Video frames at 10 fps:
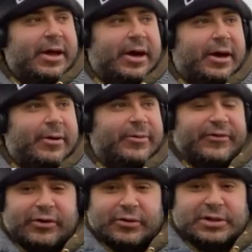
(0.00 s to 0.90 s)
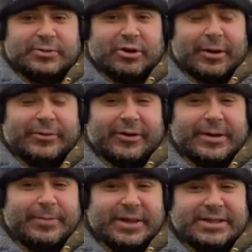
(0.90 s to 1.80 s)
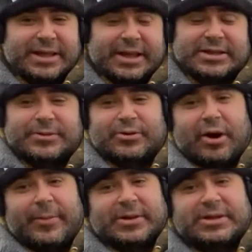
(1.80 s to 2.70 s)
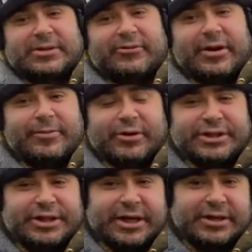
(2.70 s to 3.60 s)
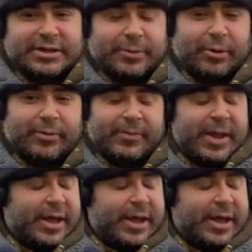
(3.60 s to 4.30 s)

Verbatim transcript: Um, if you're not subscribed already, please hit that subscribe button. I really appreciate your support.